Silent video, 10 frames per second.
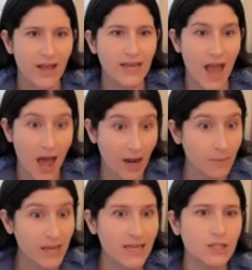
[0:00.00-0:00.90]
Can I
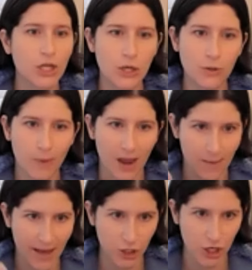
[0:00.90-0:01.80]
begin to use my
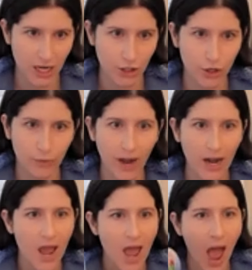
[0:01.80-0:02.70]
imagination,
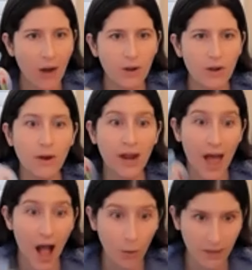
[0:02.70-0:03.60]
right? And we want to
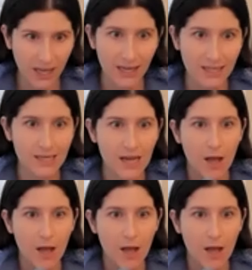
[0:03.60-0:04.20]
help kids.